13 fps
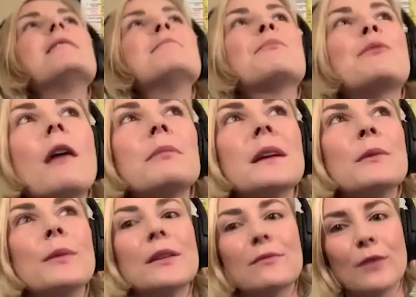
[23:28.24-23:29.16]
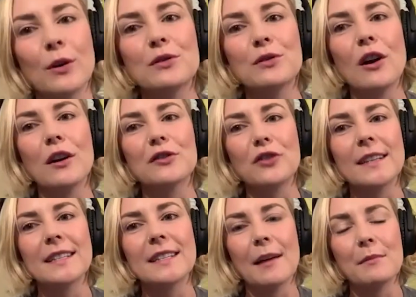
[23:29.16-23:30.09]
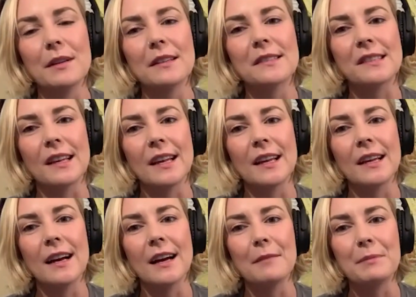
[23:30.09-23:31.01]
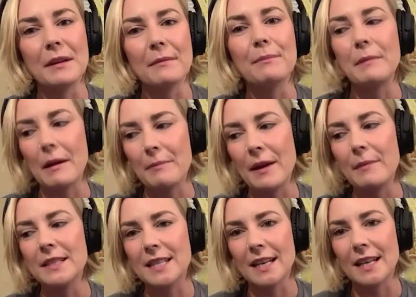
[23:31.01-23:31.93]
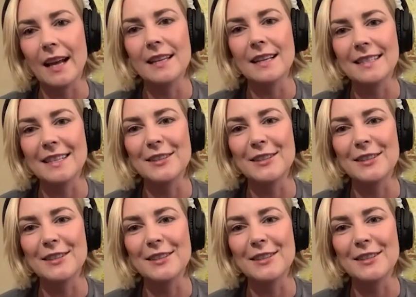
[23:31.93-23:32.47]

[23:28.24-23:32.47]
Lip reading: Probably when Road Dogg tried to get me to sing Be My Baby Tonight, and I didn't